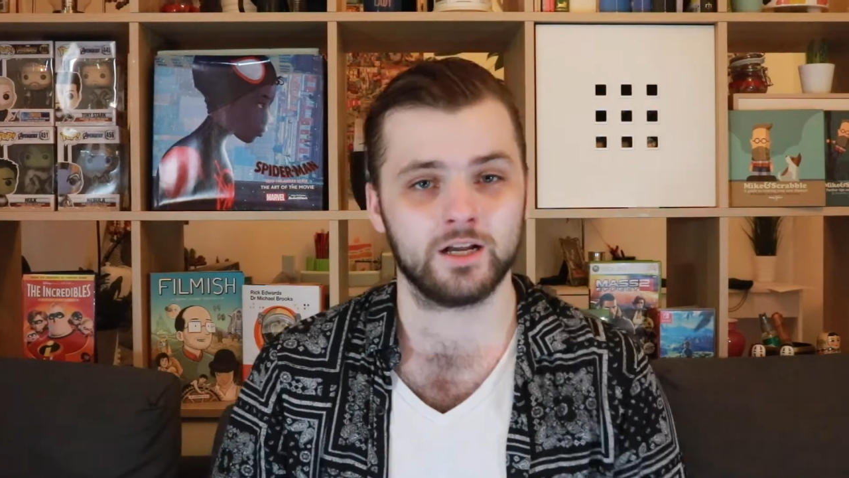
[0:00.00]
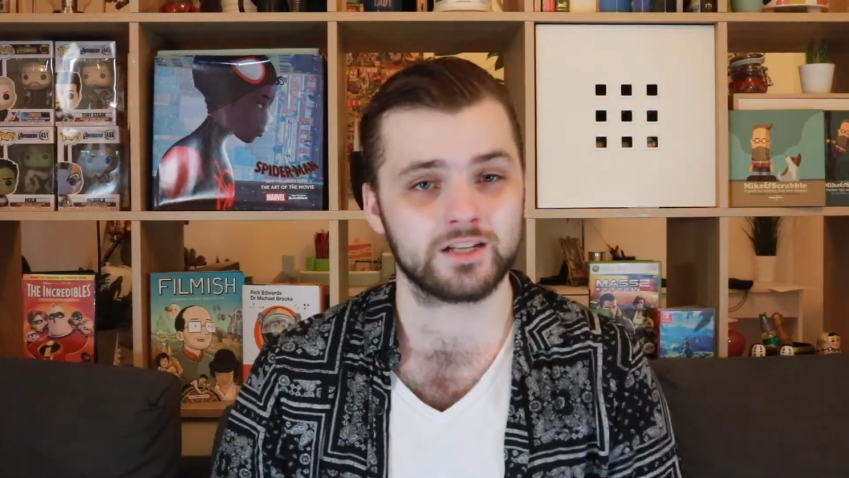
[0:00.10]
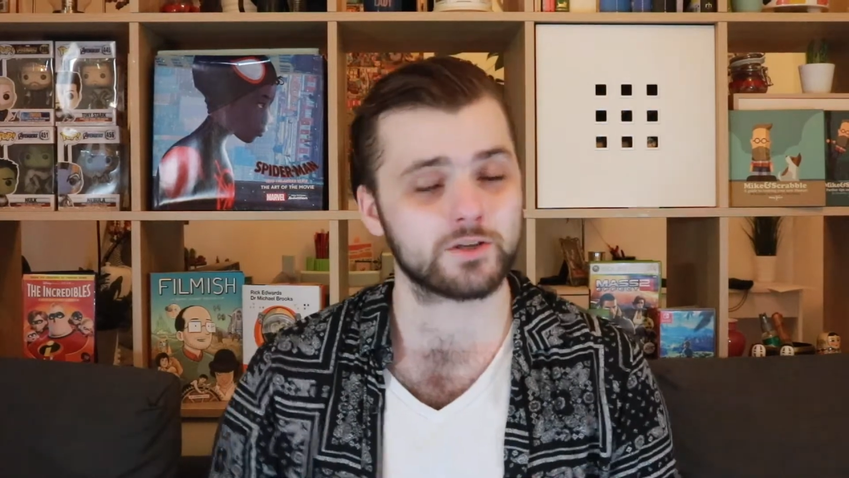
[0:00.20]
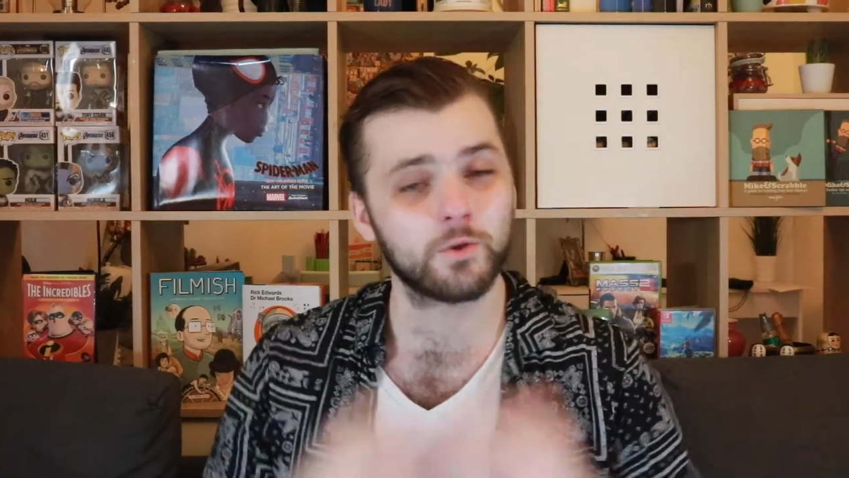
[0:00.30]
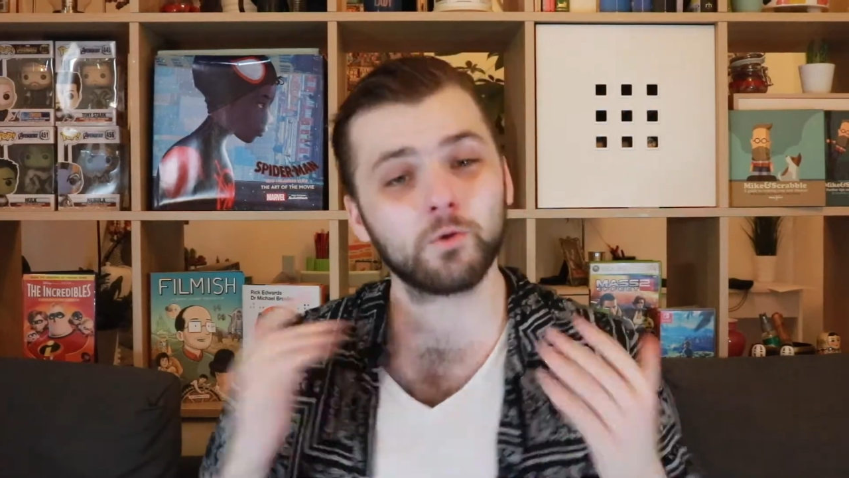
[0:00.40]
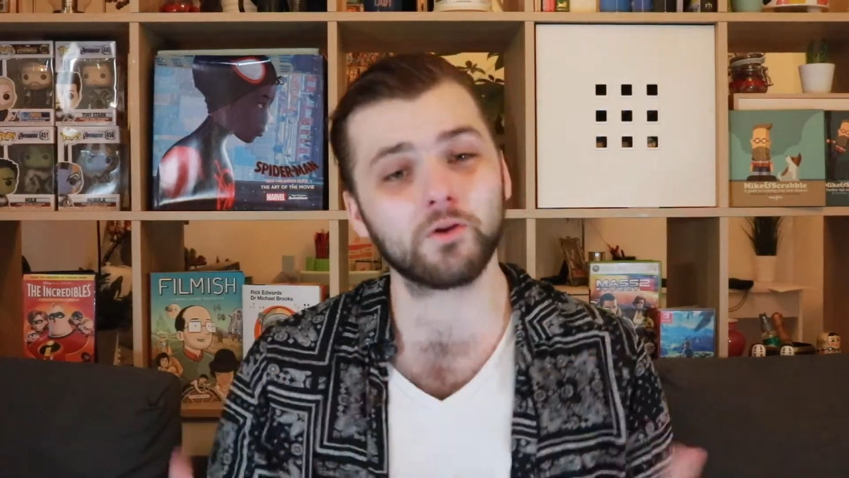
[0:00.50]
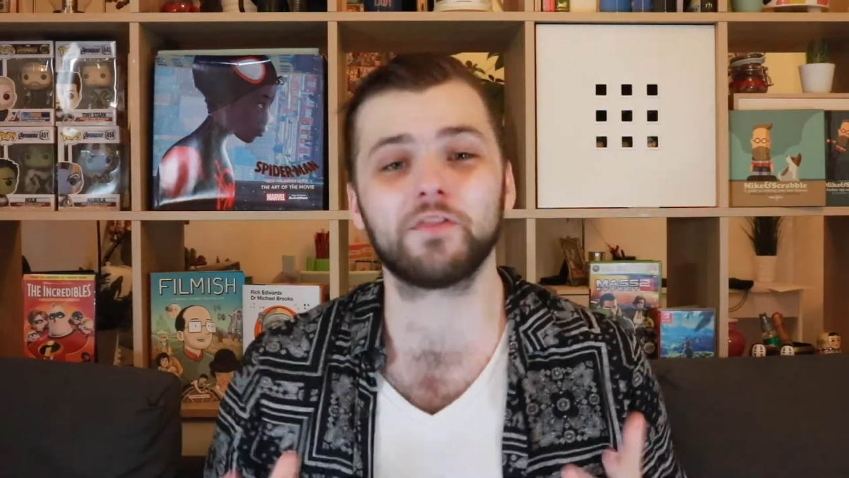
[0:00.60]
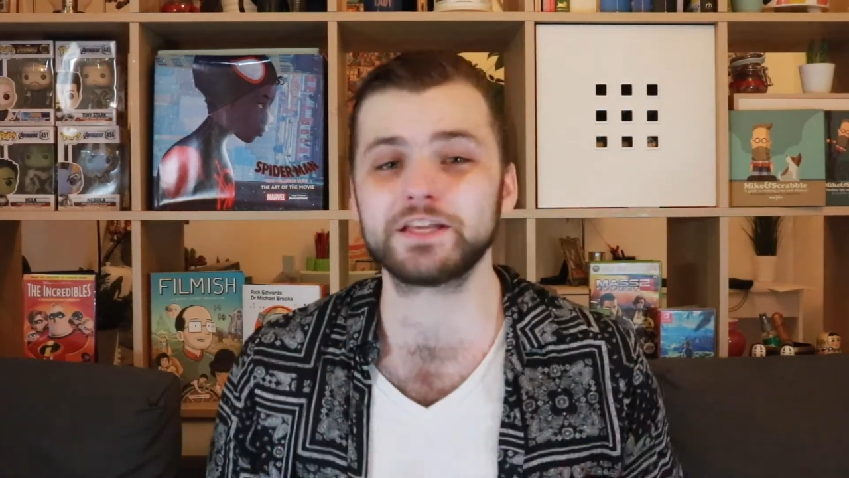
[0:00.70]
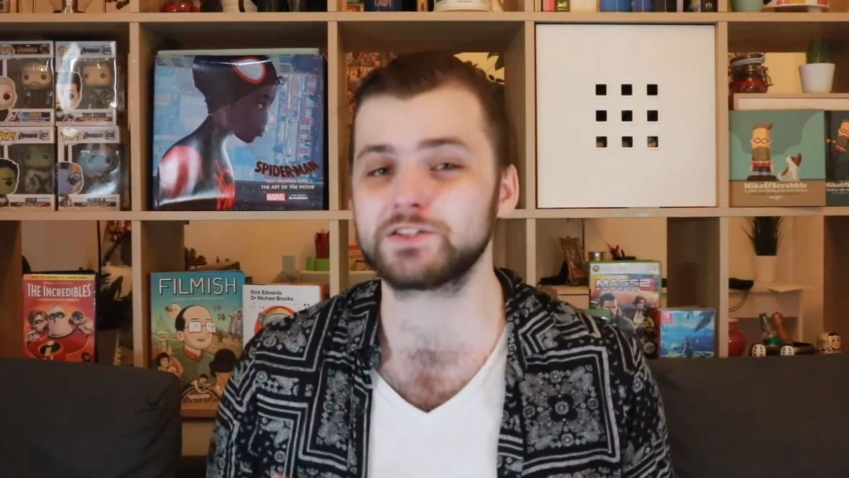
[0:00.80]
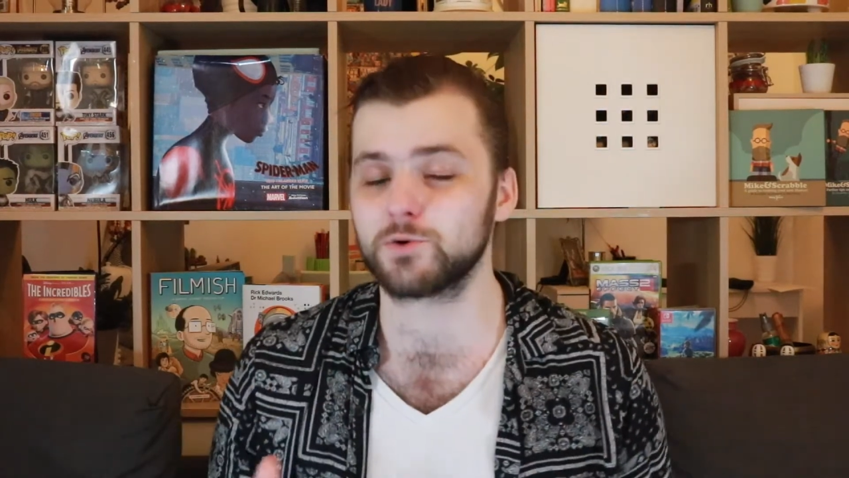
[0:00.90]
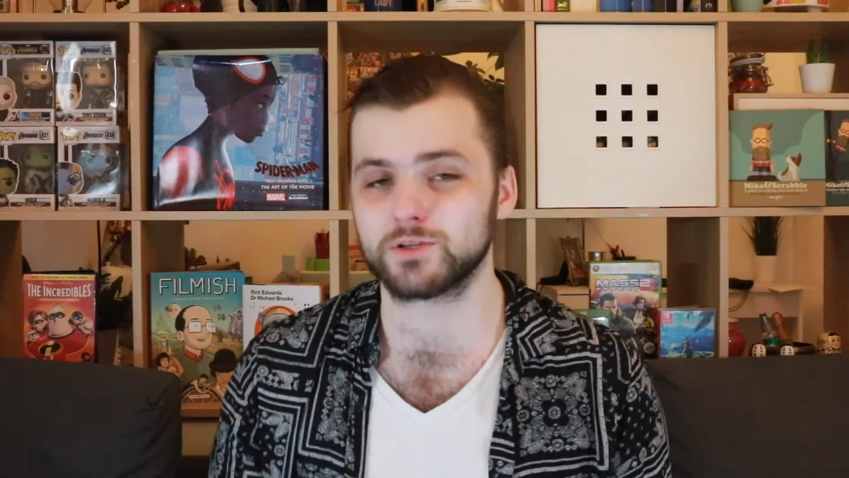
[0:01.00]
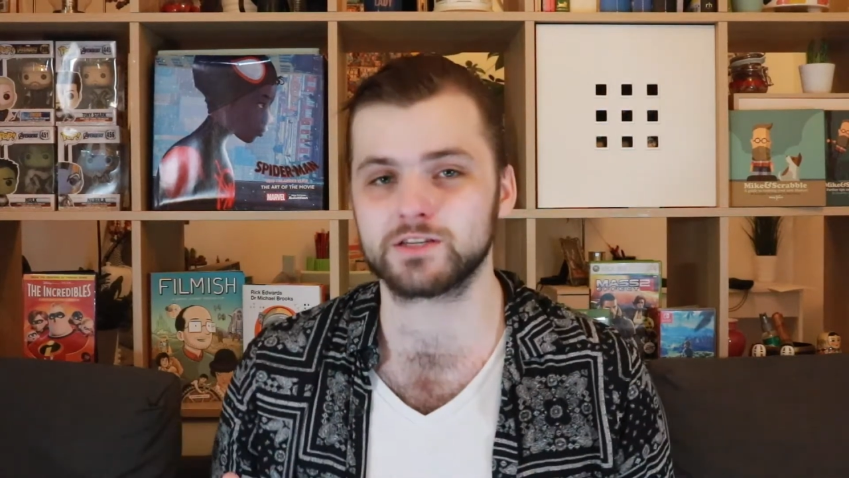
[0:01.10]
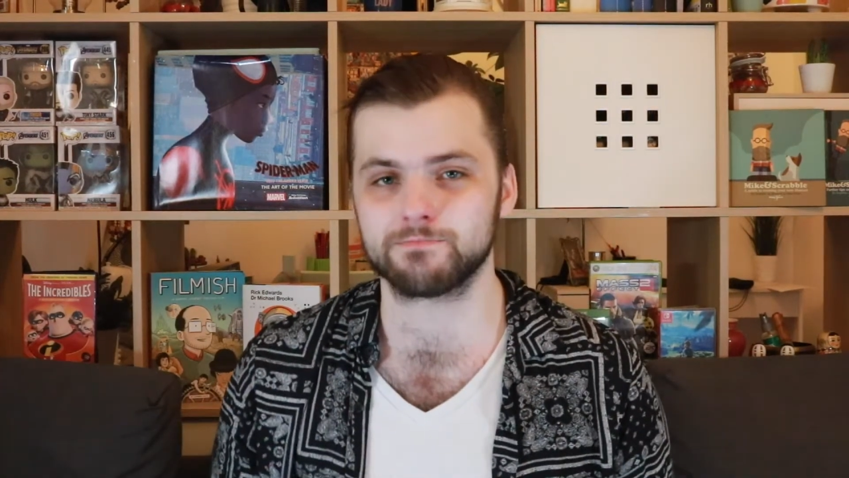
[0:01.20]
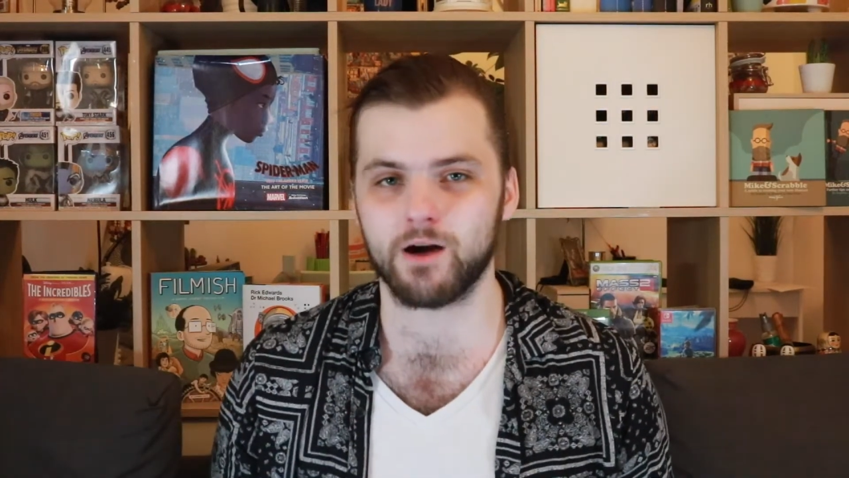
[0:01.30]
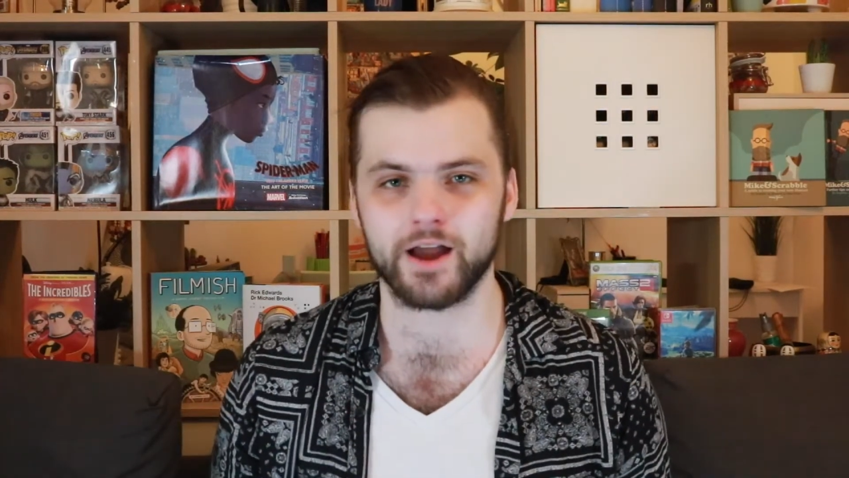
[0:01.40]
So with all of these thoughts
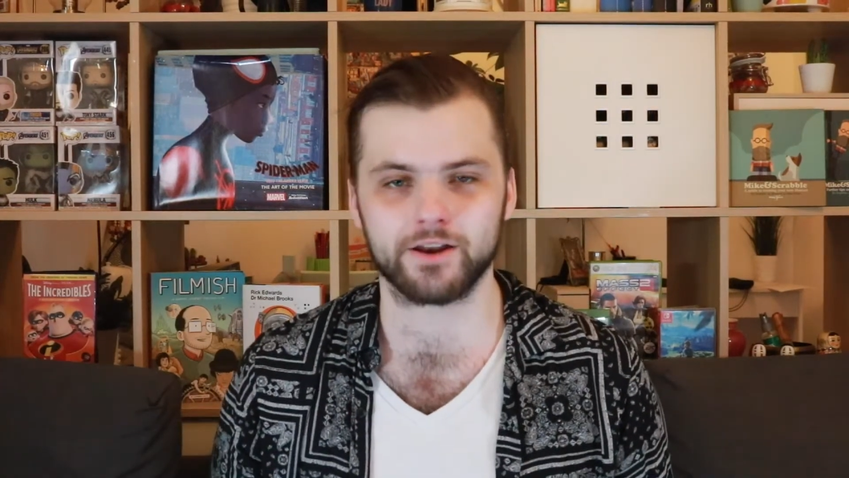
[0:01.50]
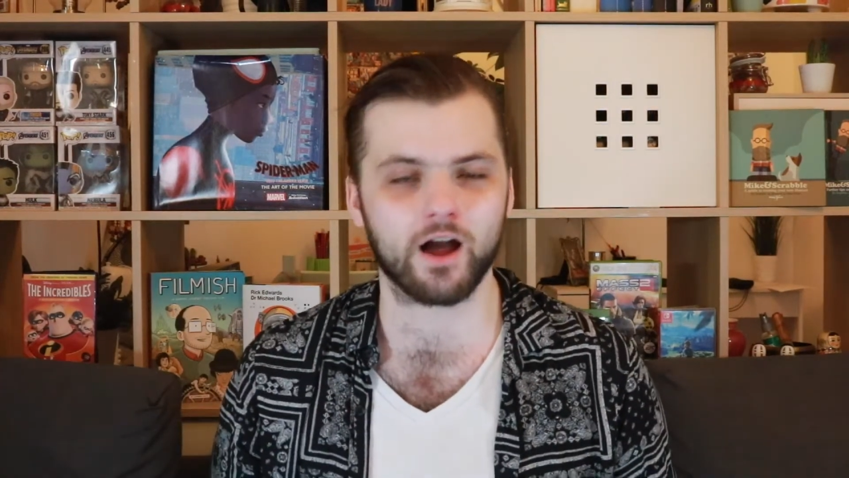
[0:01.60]
in mind,